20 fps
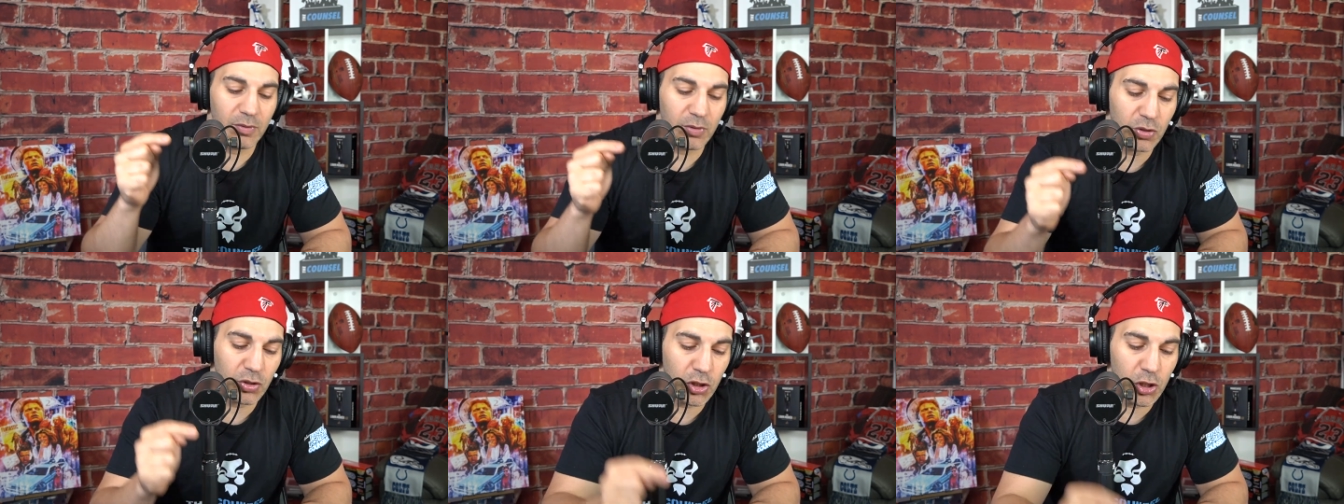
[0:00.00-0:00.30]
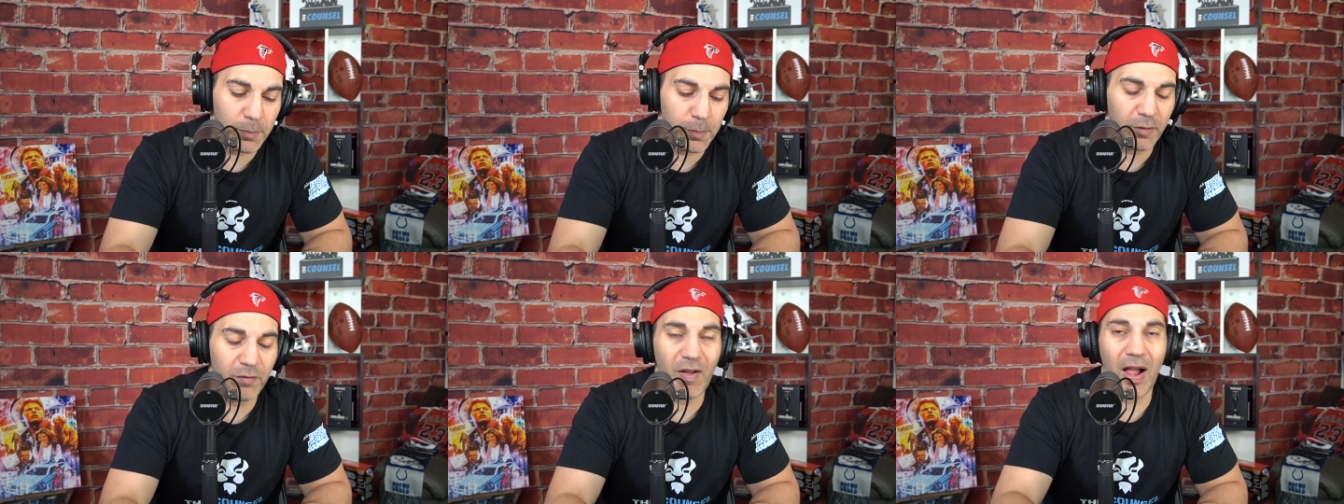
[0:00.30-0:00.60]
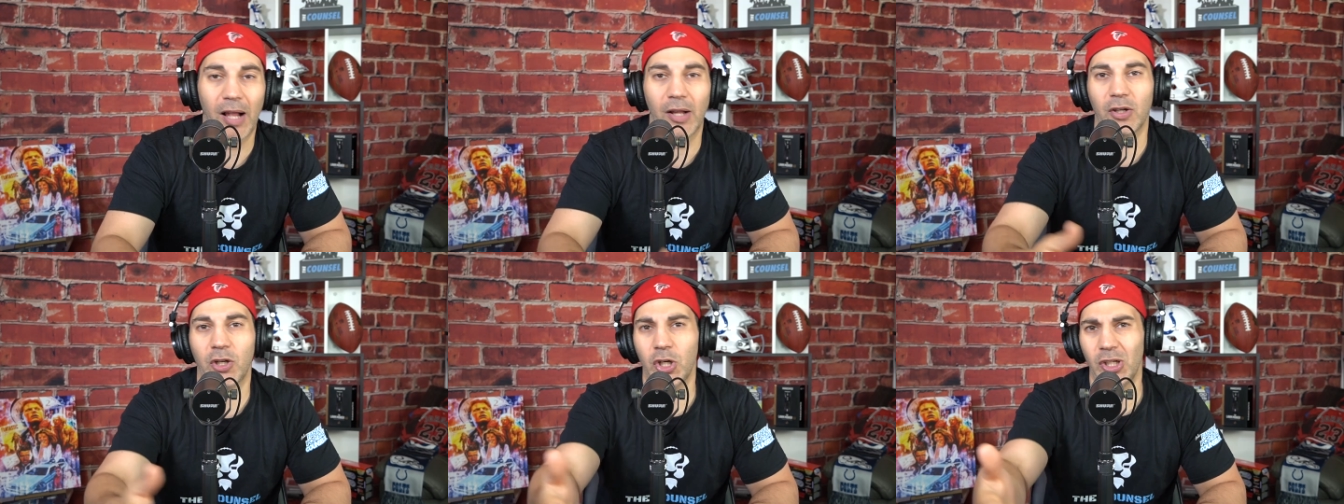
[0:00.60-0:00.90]
Super
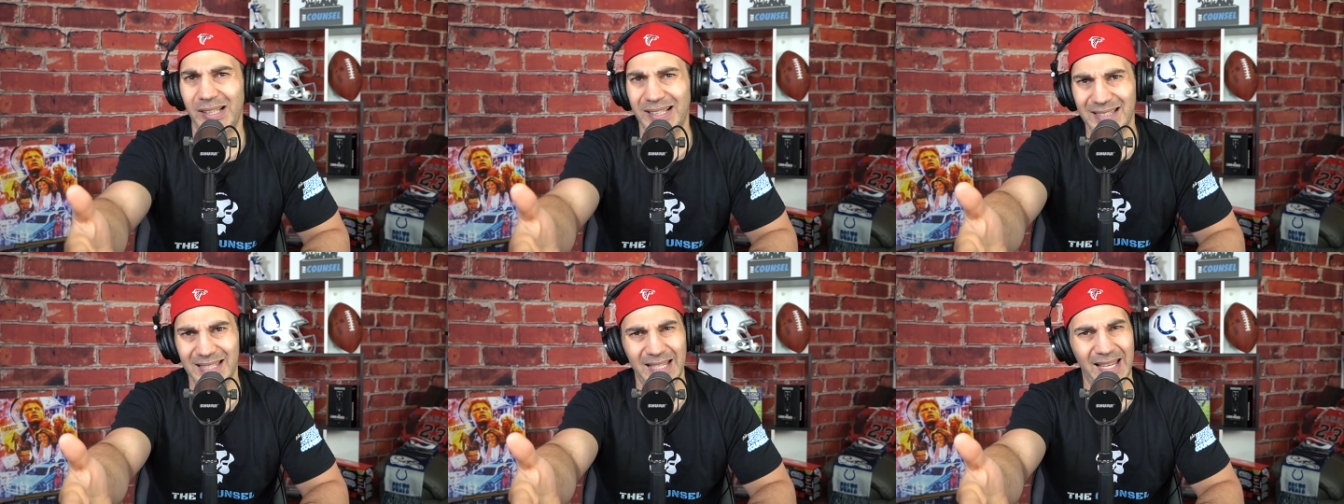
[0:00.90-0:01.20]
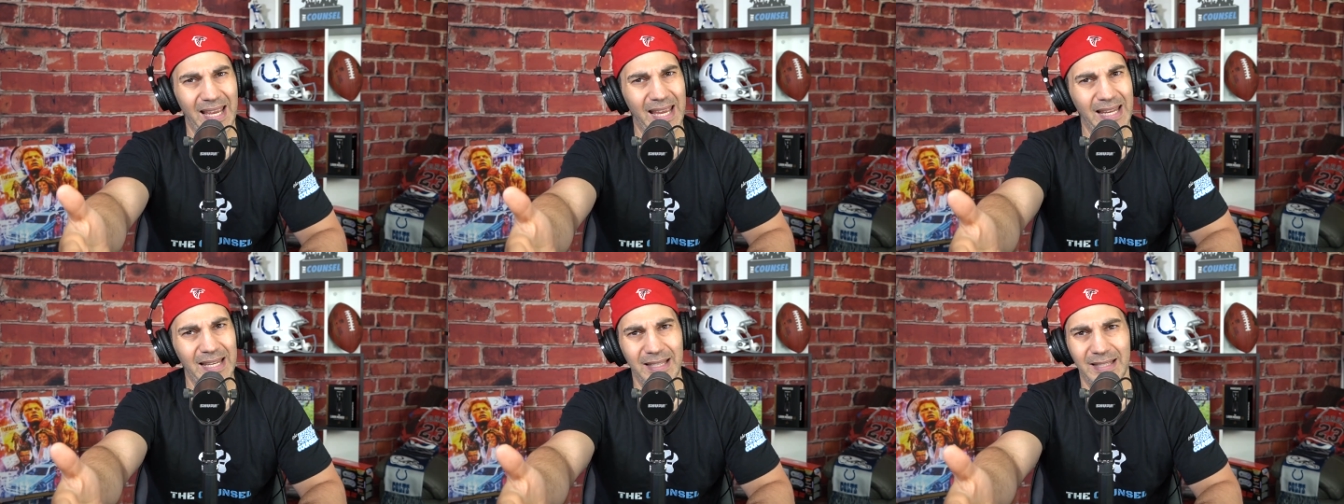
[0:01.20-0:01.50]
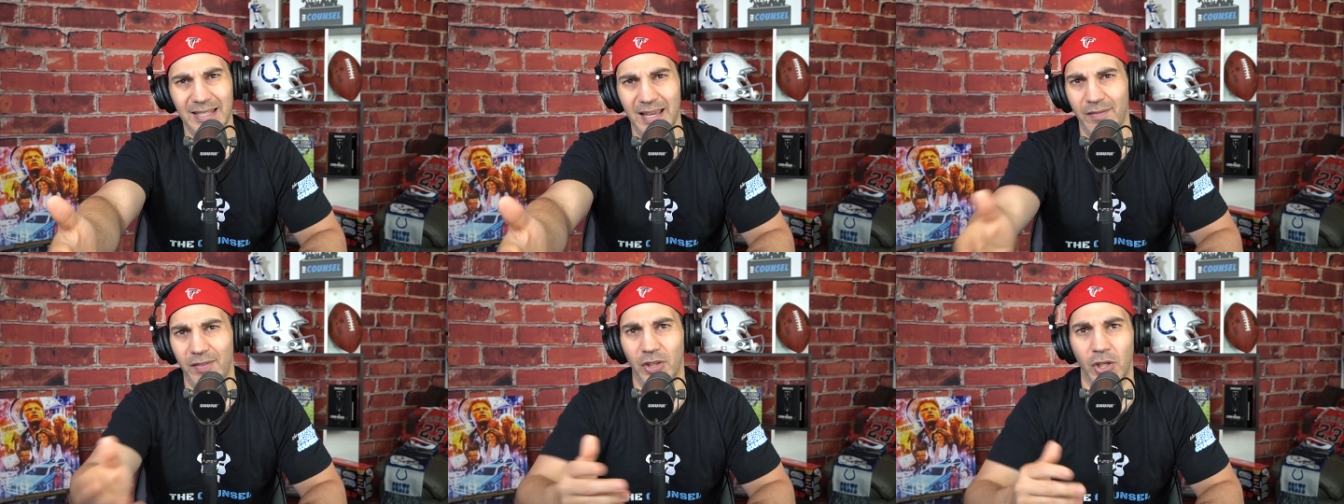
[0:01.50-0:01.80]
value. Currently sitting
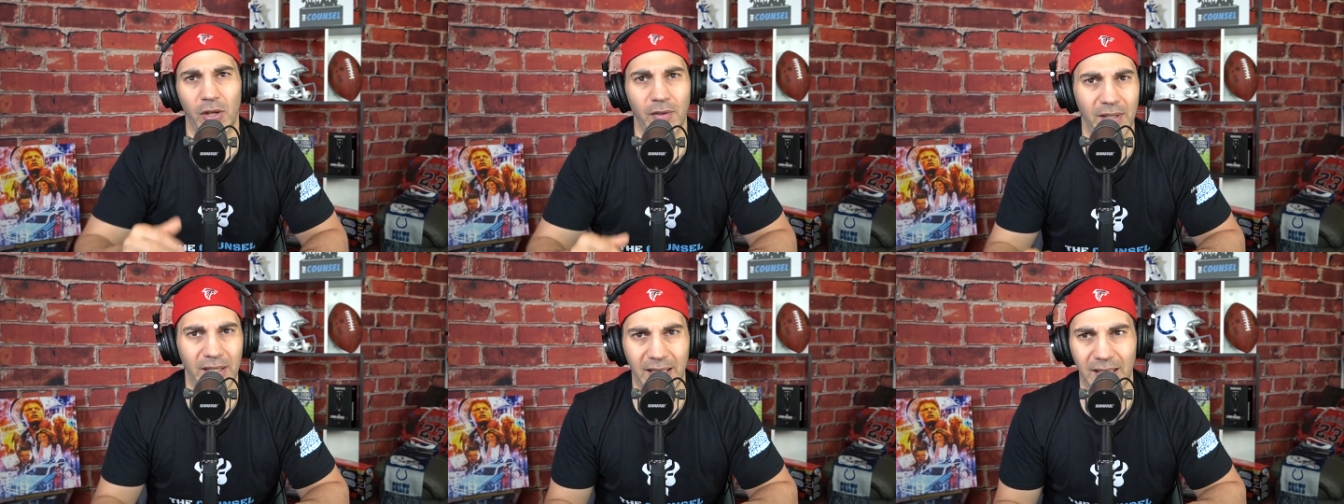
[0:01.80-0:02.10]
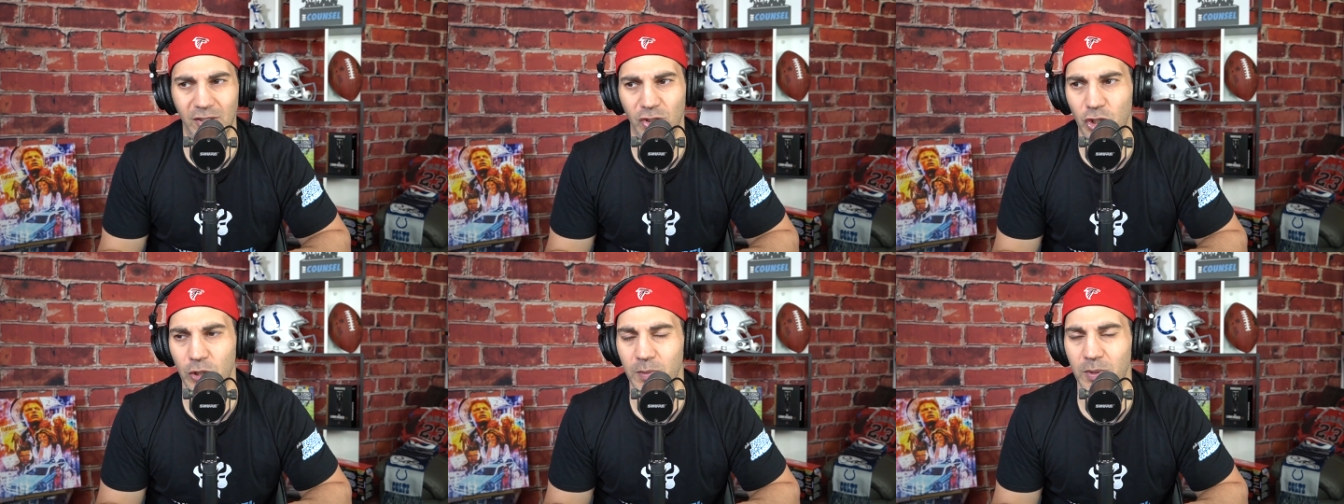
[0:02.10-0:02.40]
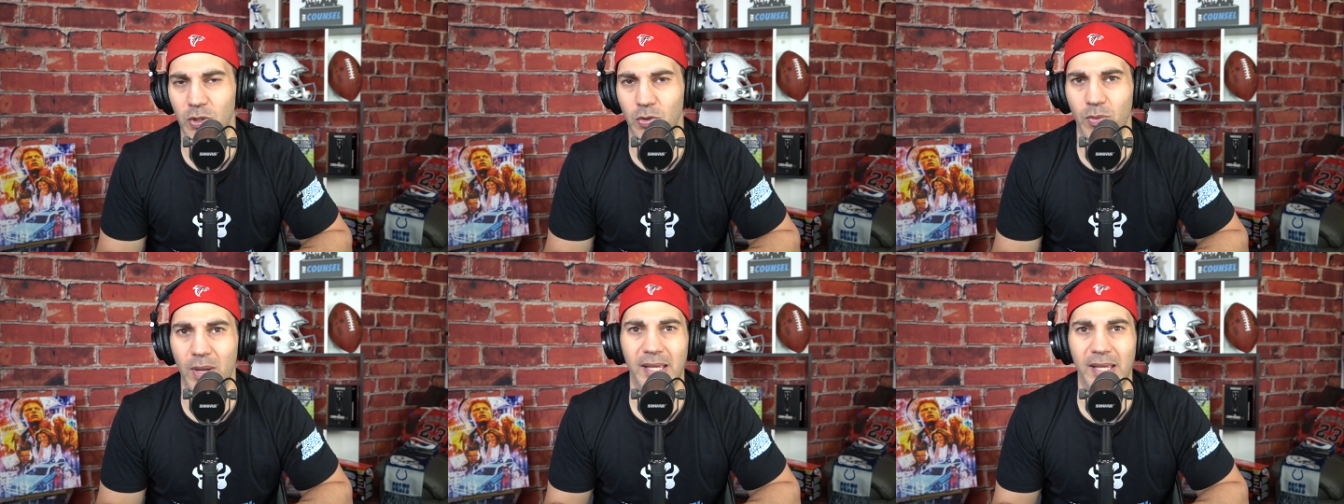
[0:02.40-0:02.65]
87th on the Consheeps'